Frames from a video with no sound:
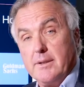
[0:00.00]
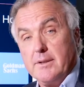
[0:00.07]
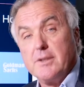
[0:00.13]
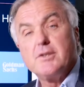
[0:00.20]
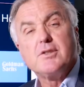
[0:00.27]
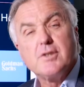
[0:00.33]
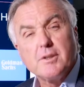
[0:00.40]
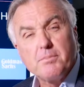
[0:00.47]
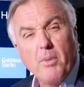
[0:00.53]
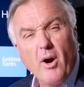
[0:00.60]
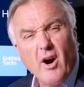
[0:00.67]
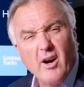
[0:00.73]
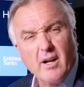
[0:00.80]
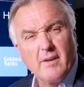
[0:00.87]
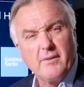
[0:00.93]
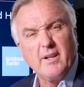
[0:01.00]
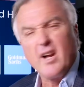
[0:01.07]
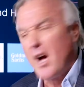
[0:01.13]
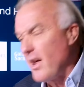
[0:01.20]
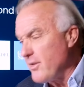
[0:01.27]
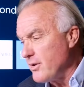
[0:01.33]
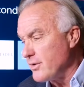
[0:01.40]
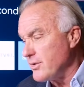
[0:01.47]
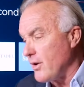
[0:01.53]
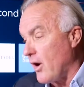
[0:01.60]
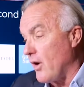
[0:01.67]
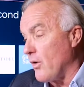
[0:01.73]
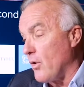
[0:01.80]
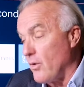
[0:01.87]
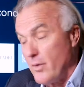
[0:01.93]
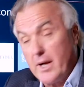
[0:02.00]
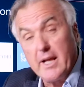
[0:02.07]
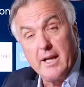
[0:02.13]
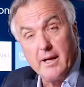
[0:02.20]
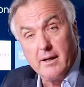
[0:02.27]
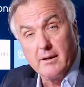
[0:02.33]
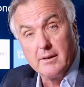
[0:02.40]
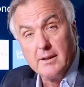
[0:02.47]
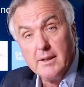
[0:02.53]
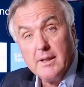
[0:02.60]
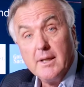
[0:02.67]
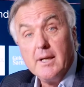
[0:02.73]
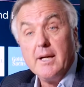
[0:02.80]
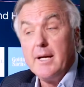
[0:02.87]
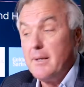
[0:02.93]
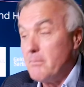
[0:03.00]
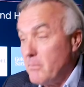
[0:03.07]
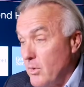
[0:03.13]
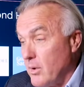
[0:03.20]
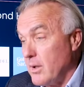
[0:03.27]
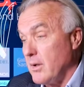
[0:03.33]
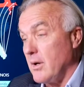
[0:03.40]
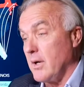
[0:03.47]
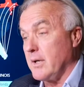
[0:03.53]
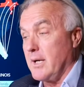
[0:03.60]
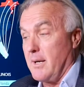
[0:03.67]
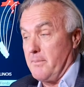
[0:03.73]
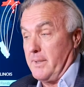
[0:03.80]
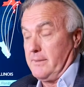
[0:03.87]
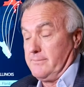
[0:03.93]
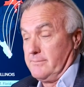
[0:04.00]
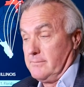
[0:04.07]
This is just part of it. Others are already here and more are coming.